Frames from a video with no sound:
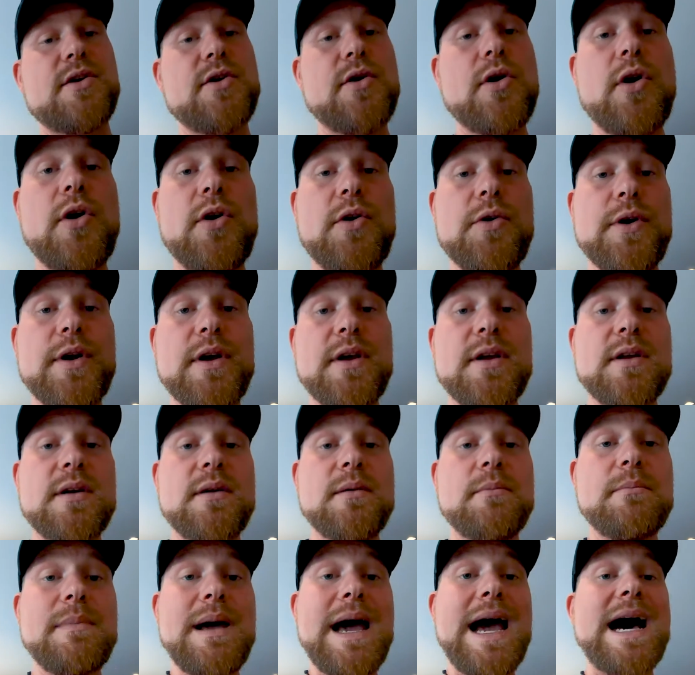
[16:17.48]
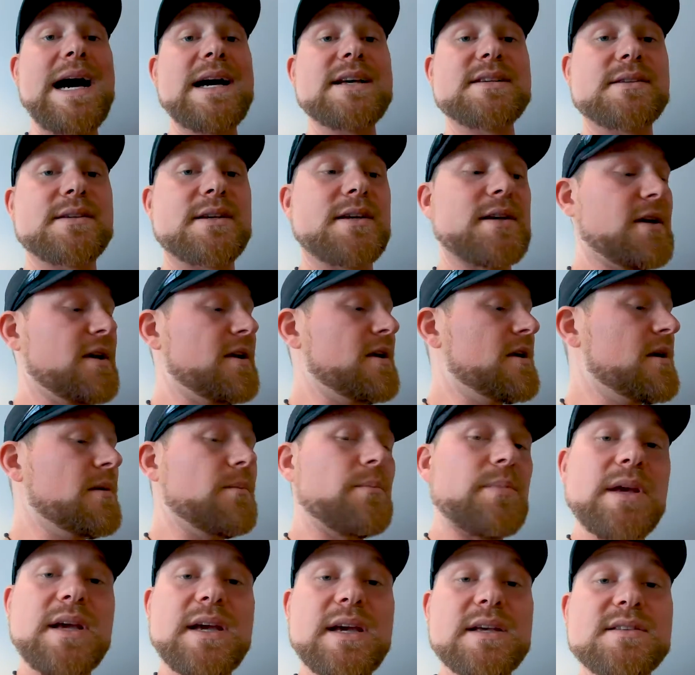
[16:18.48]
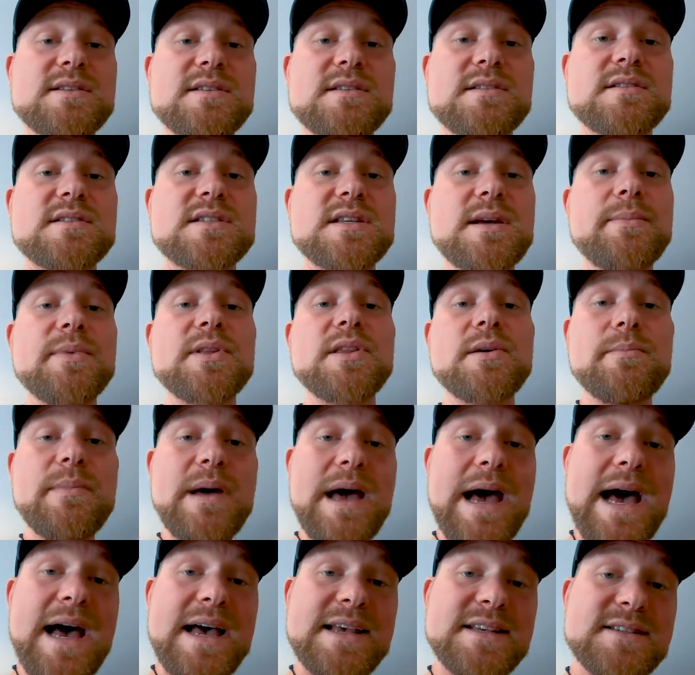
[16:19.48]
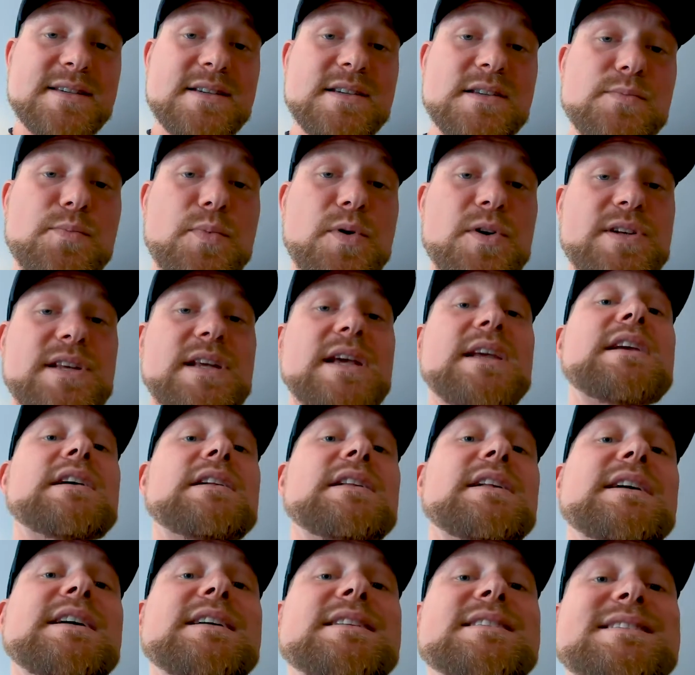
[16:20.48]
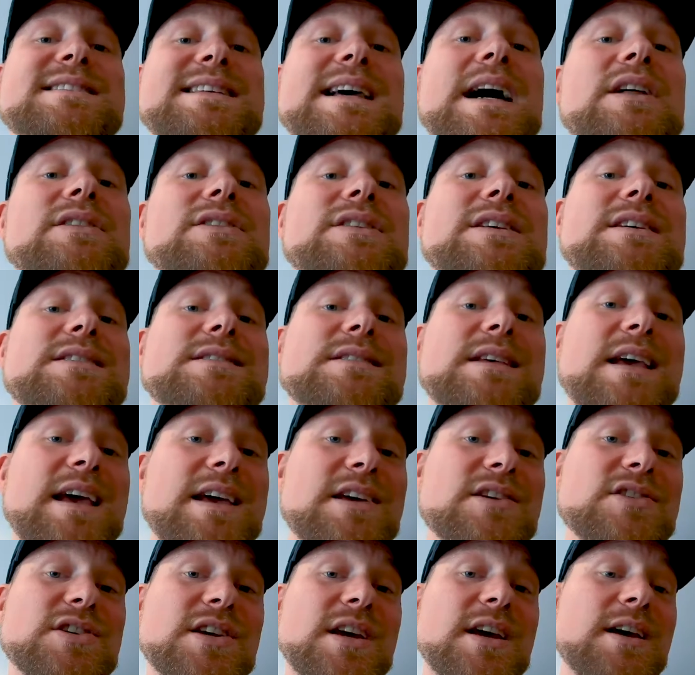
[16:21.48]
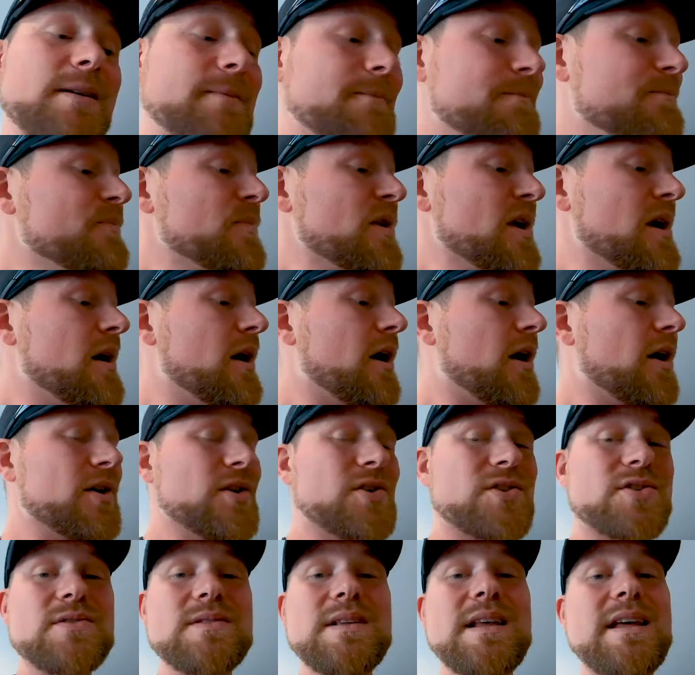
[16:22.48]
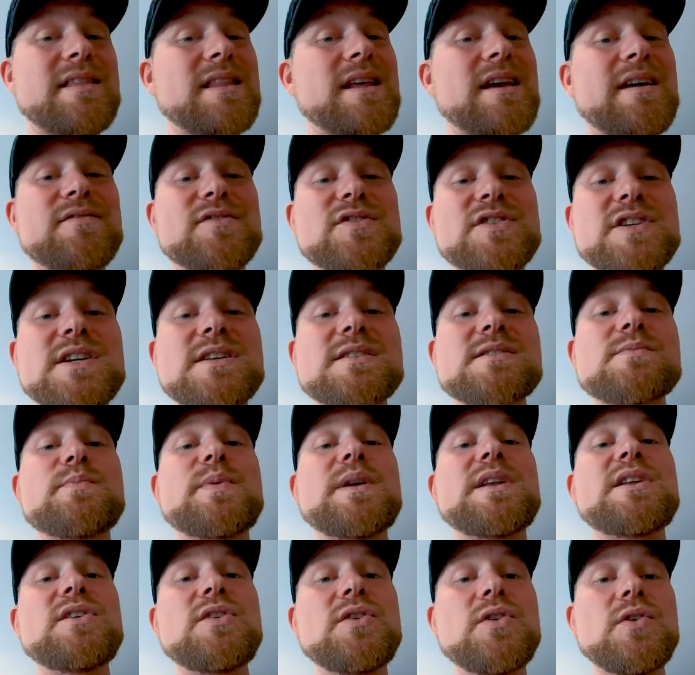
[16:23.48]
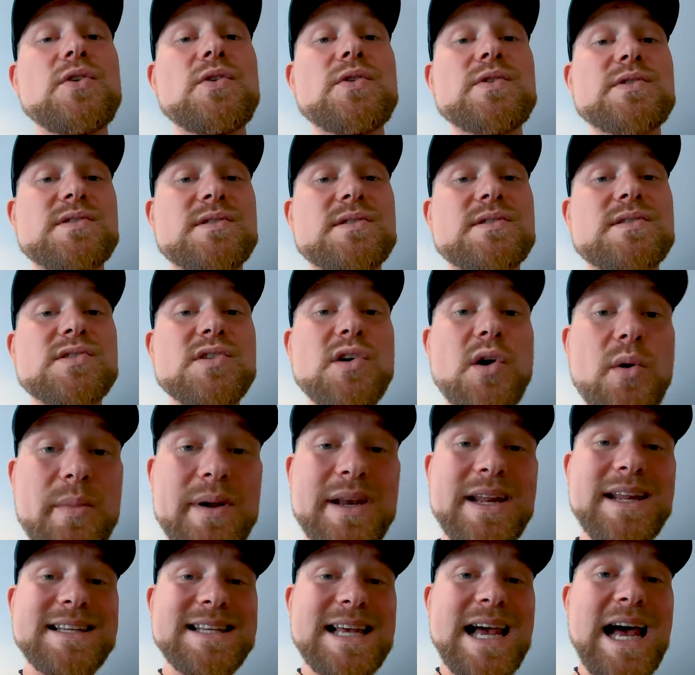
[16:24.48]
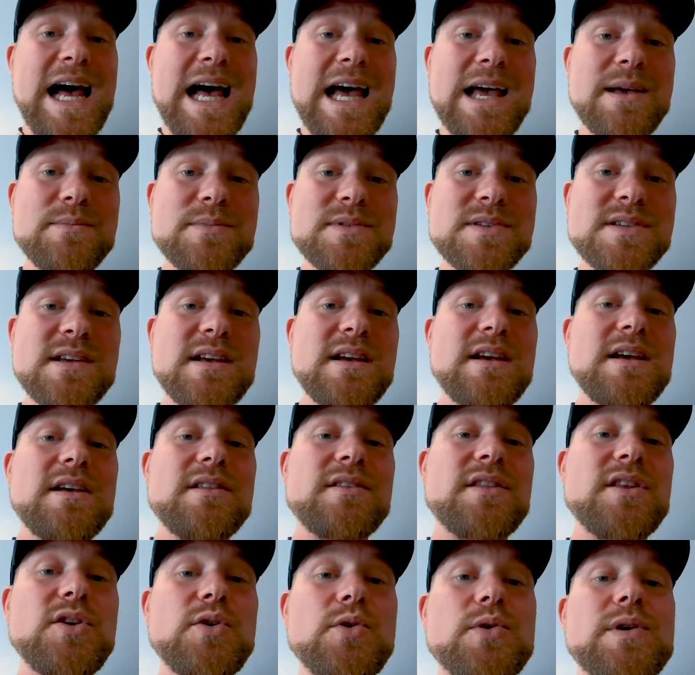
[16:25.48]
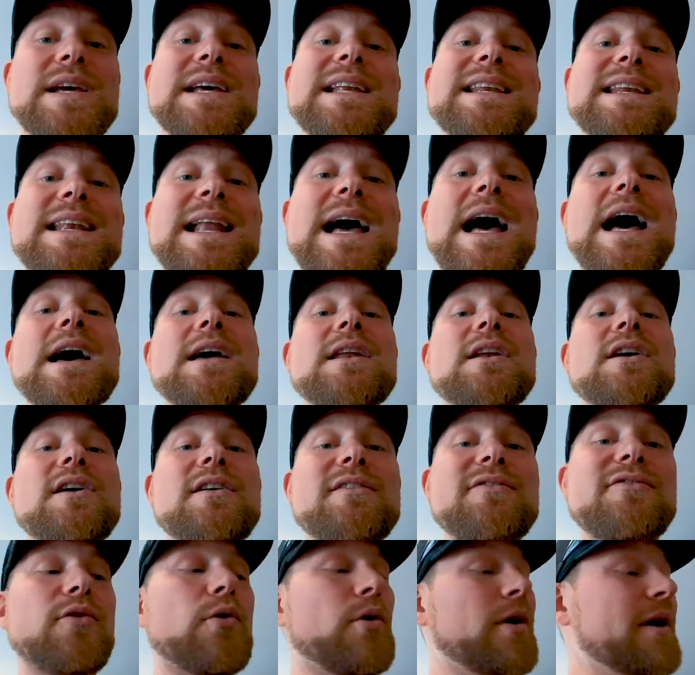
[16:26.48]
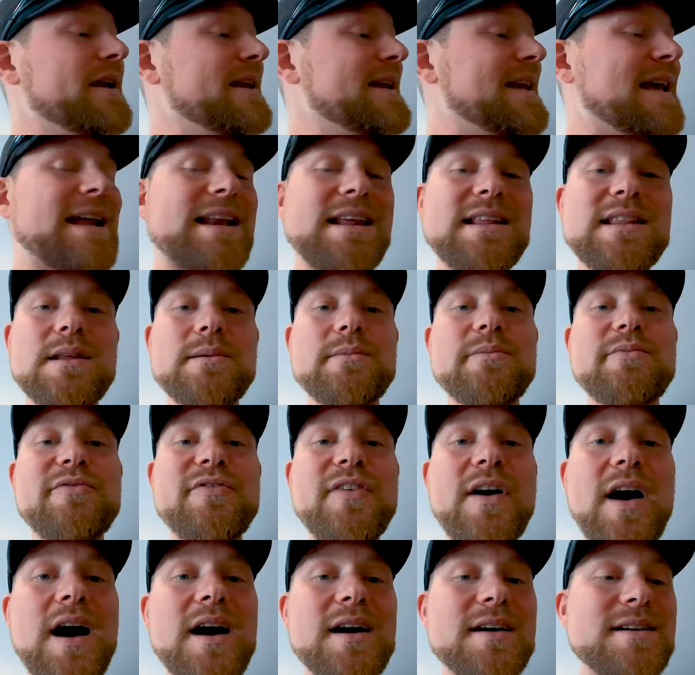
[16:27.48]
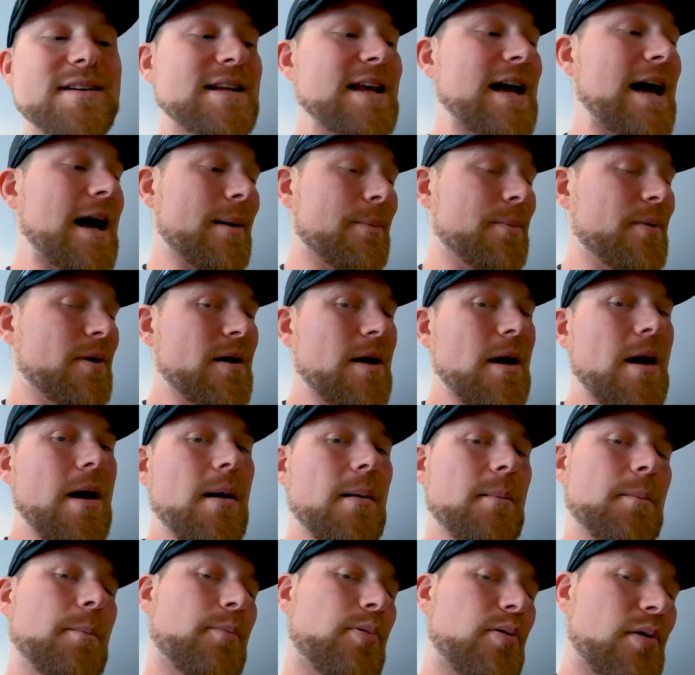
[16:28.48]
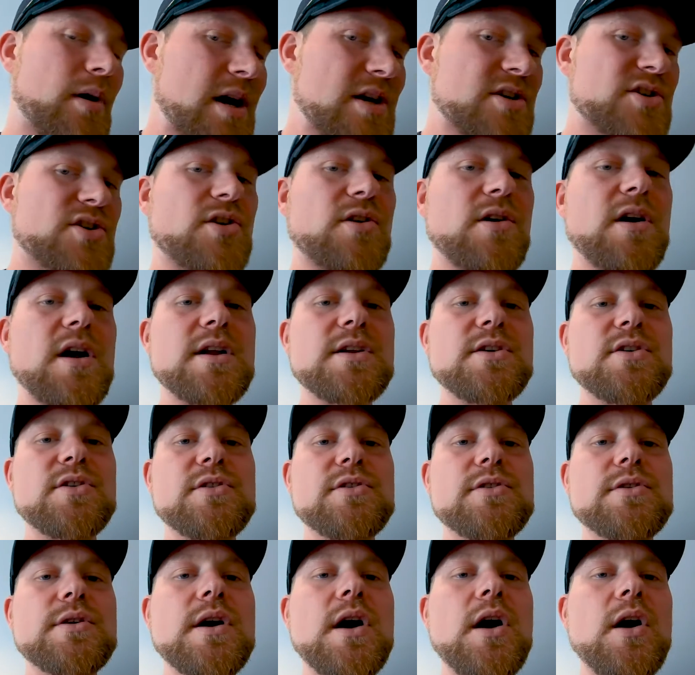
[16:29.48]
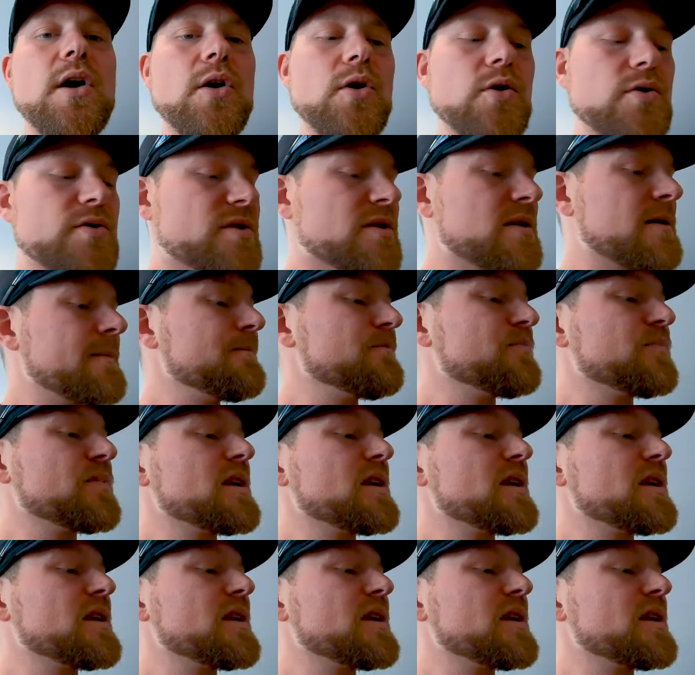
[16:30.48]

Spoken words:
your own mask, because some of the masks, particularly in Southeast Asia, they've just been used so many times that you cannot avoid getting them fogged up, pressure on your nose.